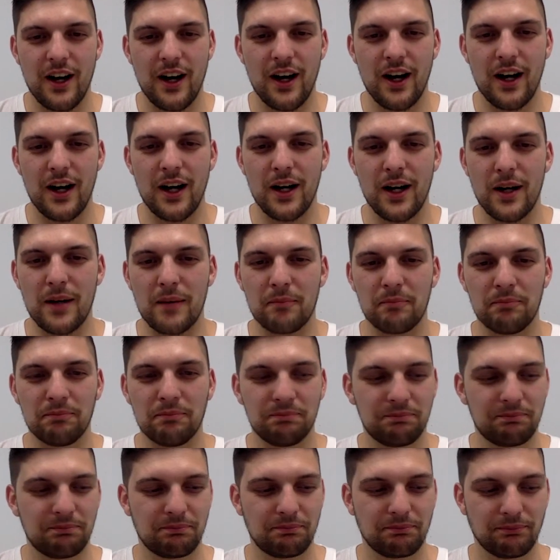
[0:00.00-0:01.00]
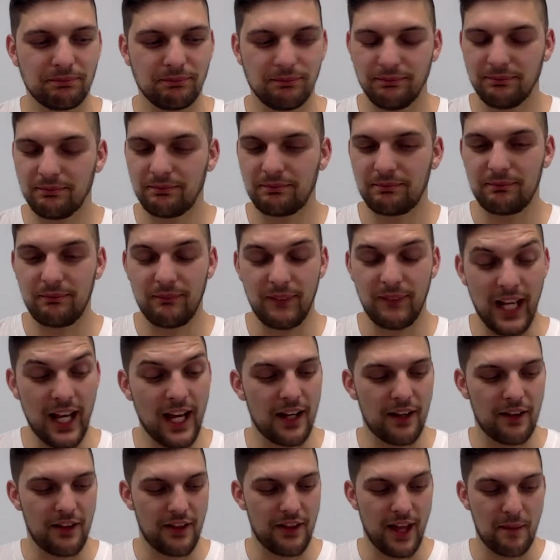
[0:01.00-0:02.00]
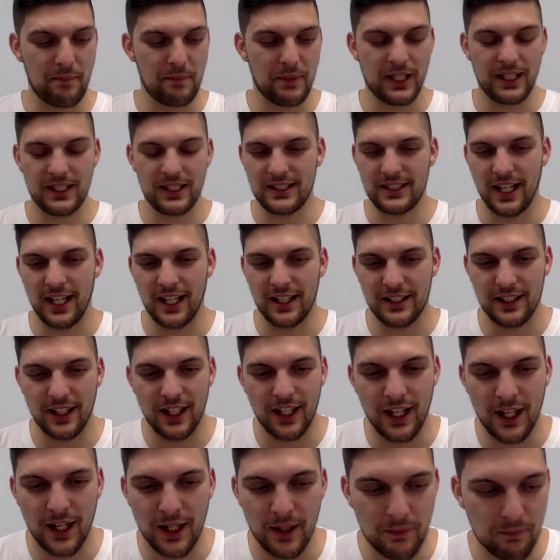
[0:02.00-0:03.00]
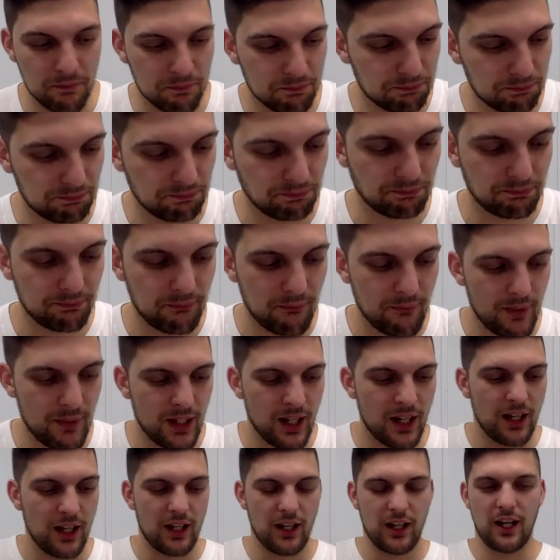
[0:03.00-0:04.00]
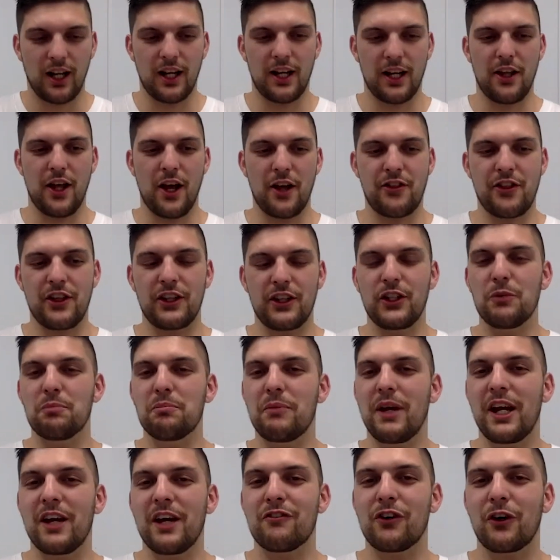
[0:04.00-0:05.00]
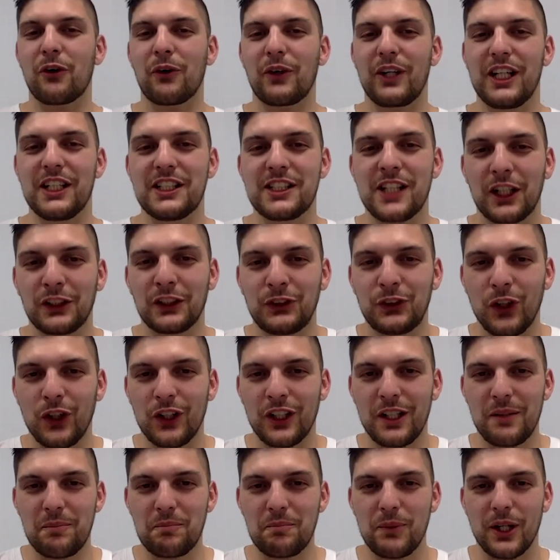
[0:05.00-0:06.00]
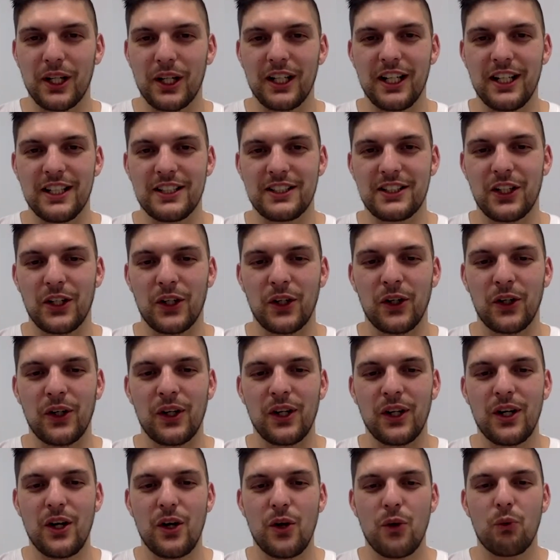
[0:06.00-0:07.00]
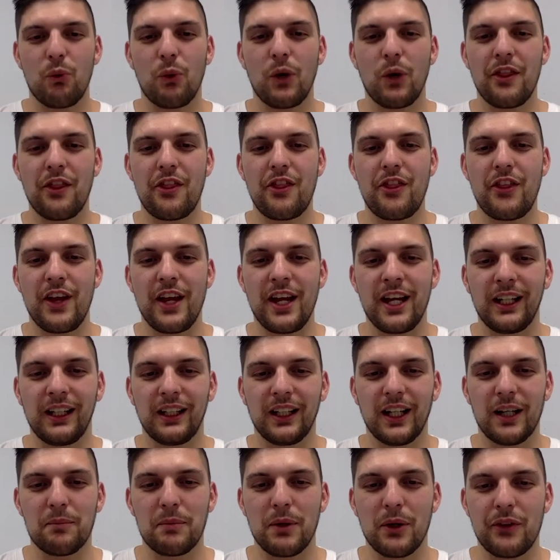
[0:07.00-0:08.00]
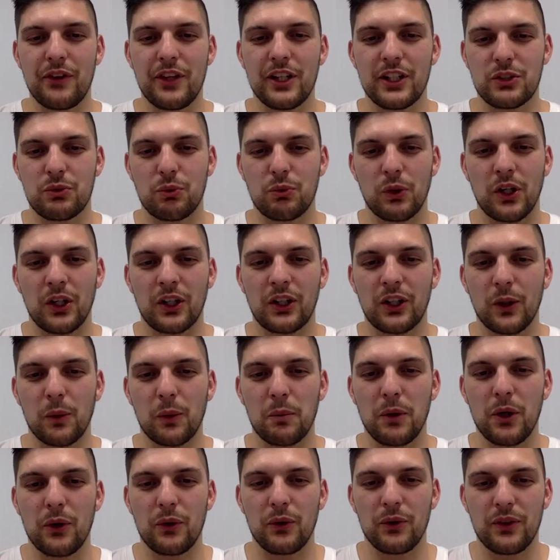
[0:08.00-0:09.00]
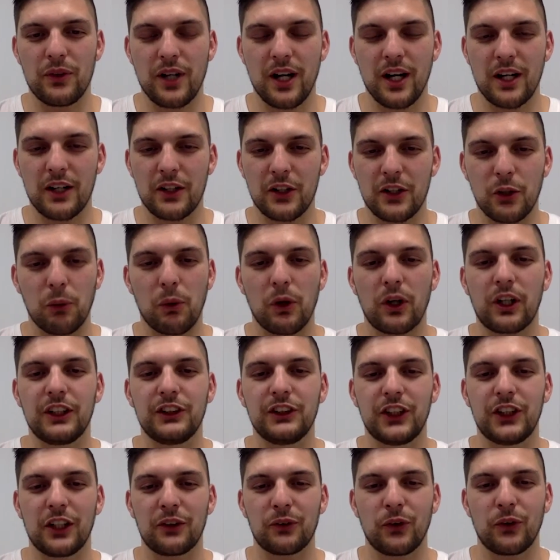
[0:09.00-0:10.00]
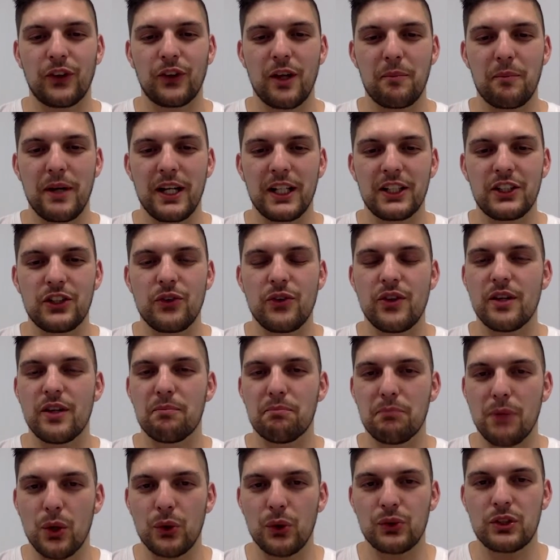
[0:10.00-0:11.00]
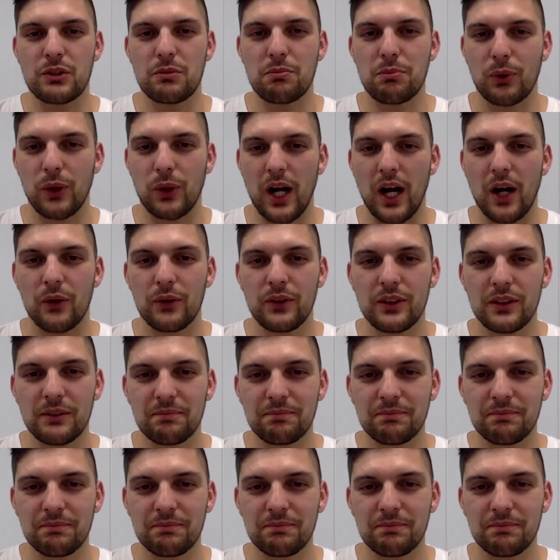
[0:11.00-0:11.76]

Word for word: Um, Yeah, that being said, um, I, I think you may have already touched on it, but is there one thing about this work, or about uh, your work in general, that makes you the most proud?